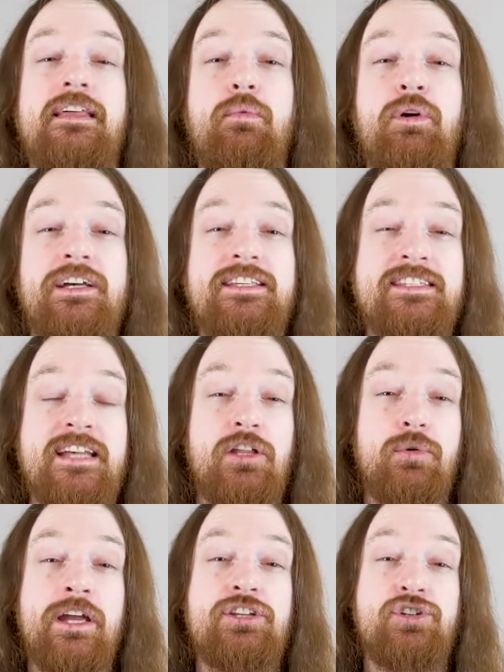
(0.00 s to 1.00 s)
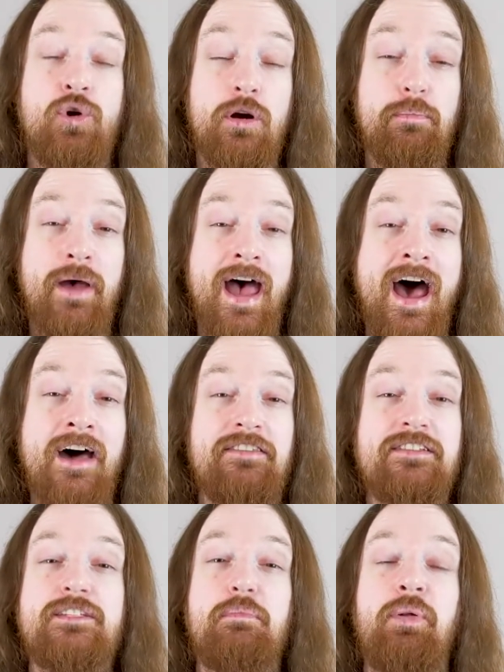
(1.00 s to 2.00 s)
that will accelerate your
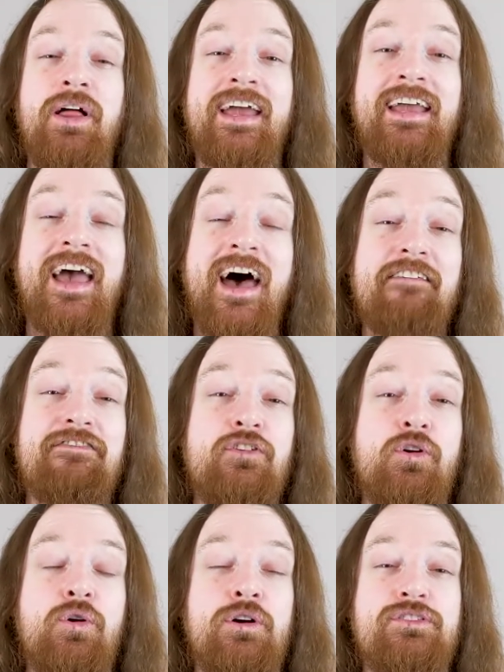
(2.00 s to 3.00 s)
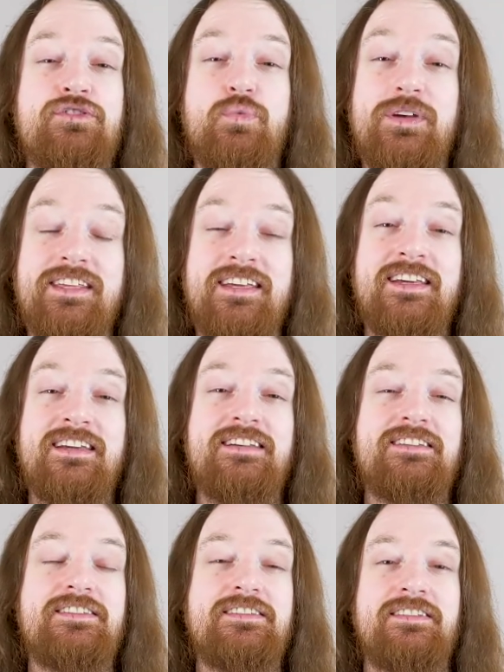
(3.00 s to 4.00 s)
path to playing F chords with
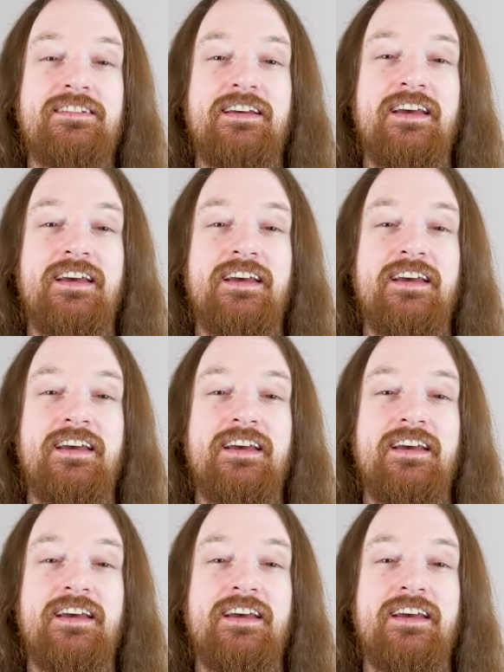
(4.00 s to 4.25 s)
ease.